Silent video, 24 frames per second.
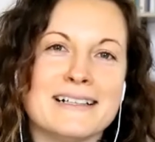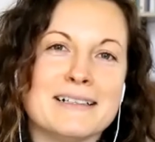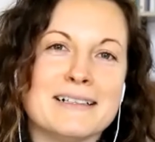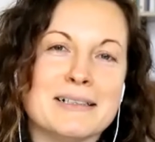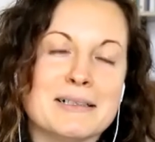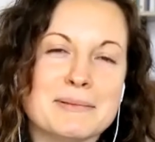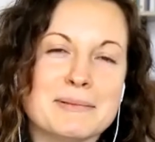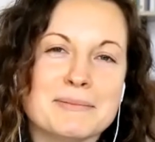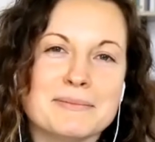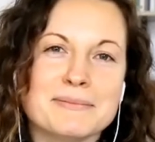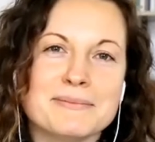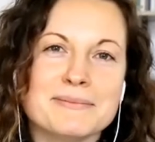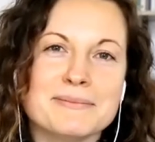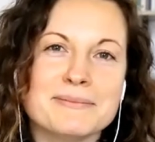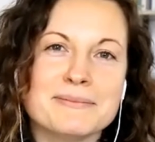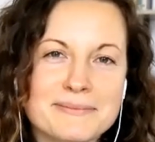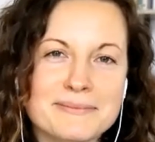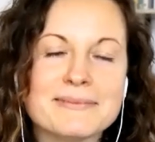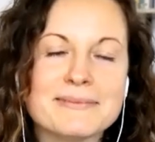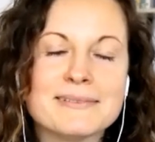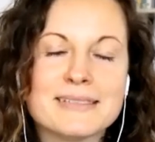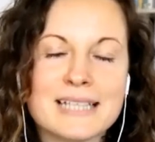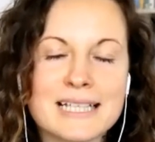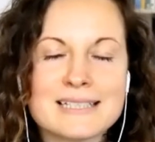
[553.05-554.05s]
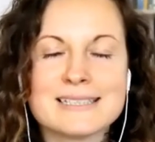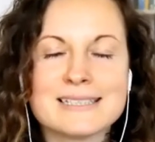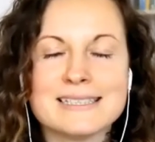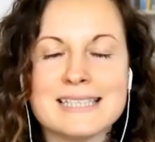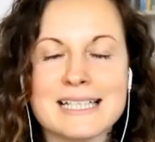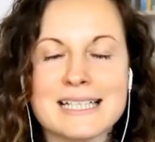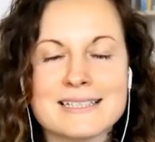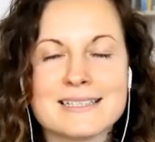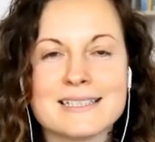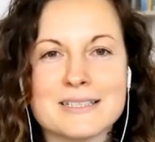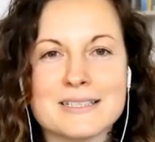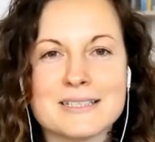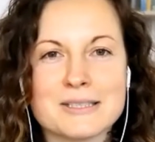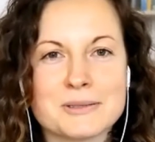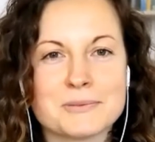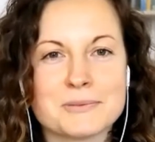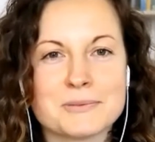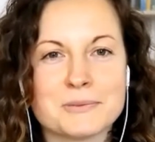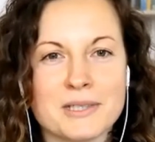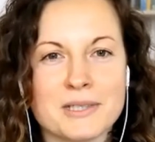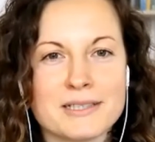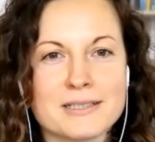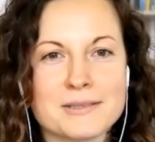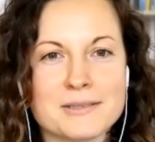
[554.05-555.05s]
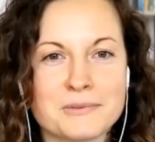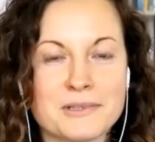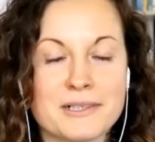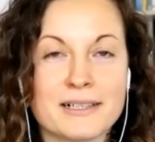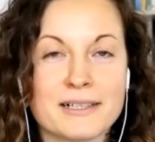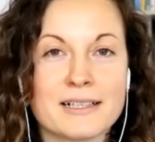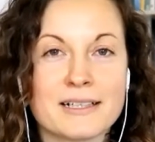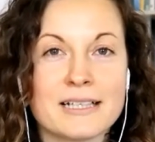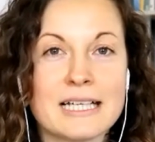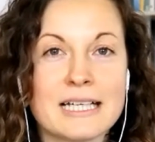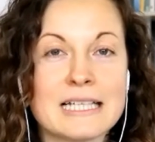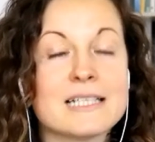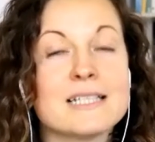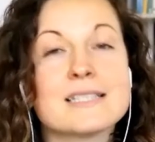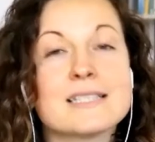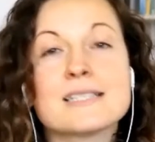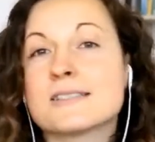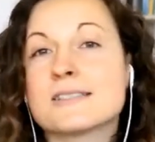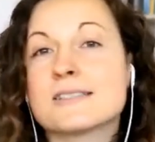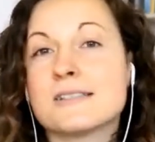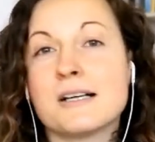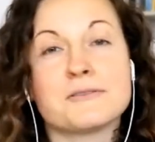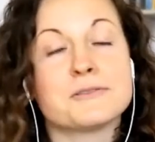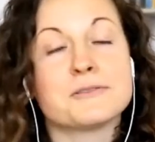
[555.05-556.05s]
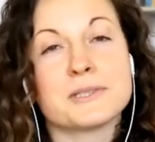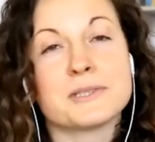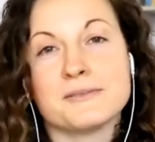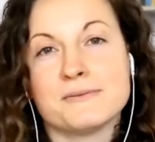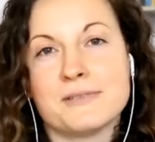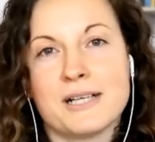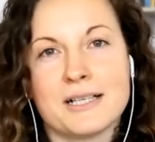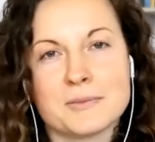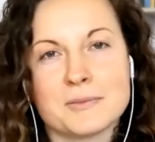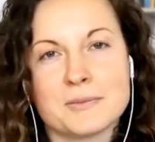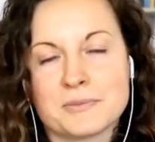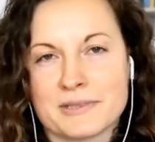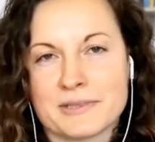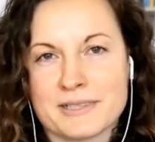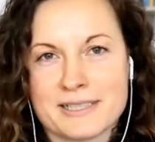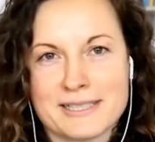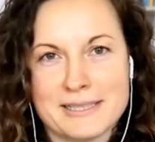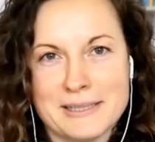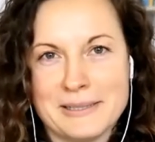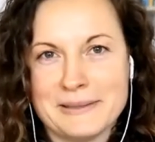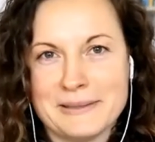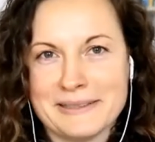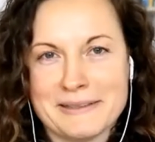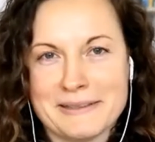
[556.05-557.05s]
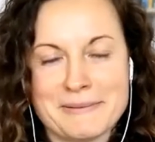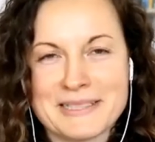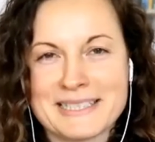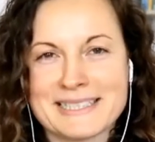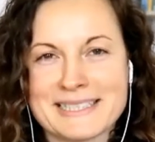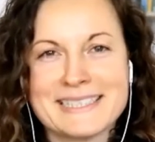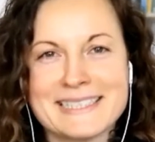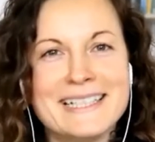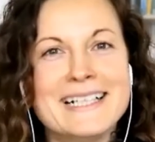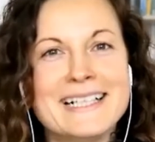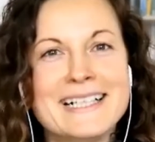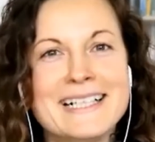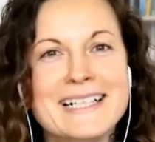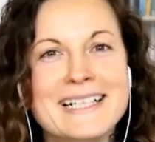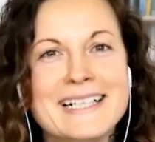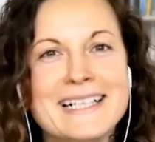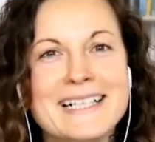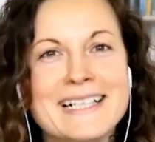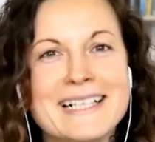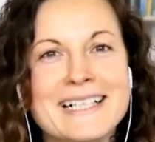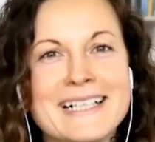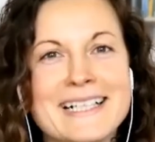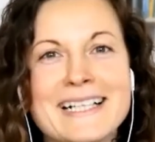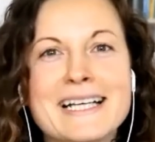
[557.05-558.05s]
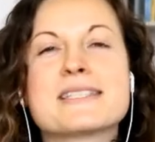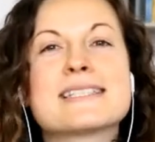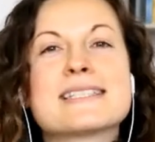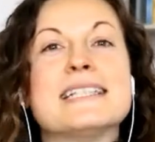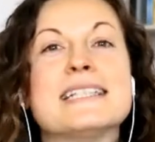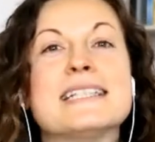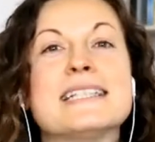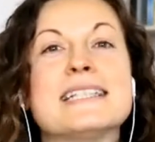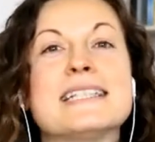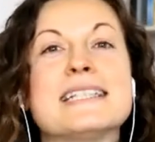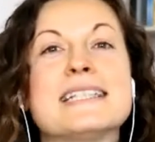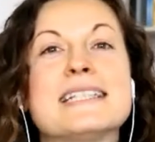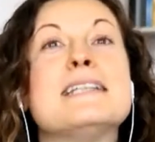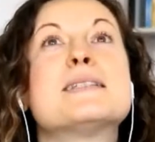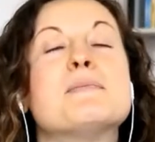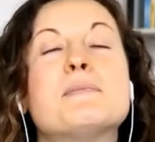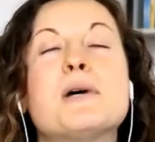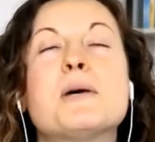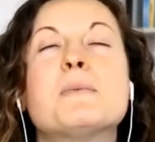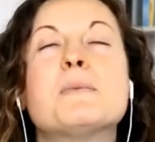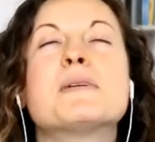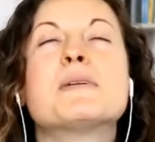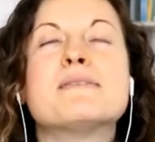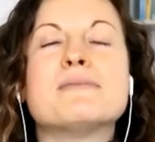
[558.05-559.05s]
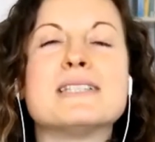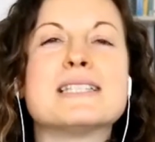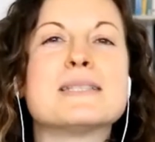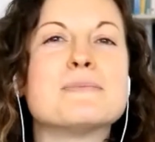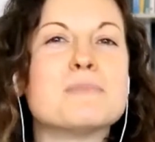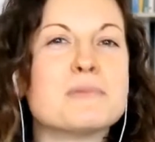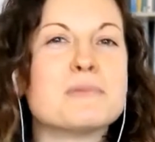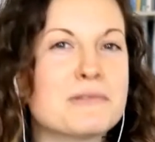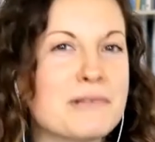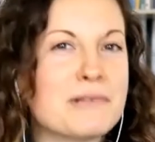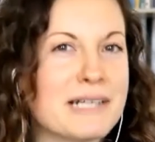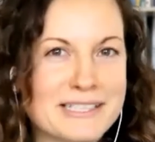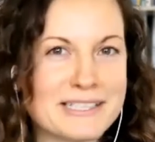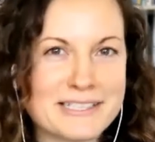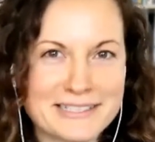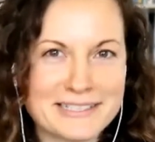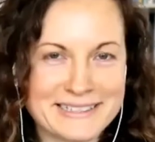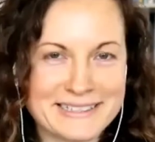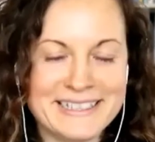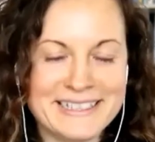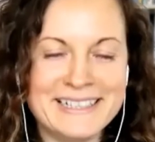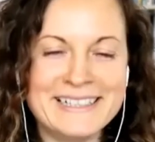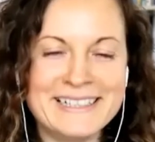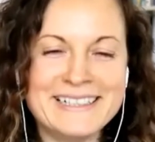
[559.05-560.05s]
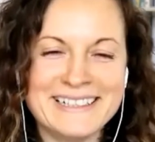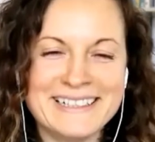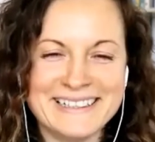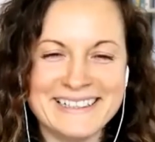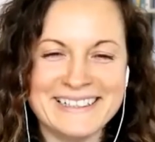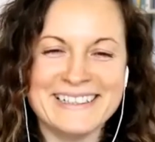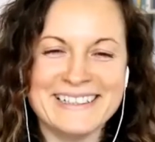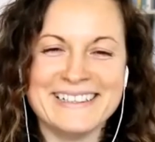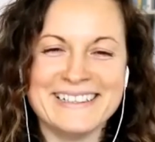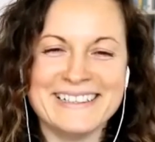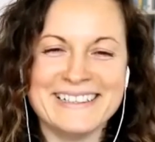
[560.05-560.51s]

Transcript: Um, that's that's his his work and he's a software developer so it was it was just an ins- moment of inspiration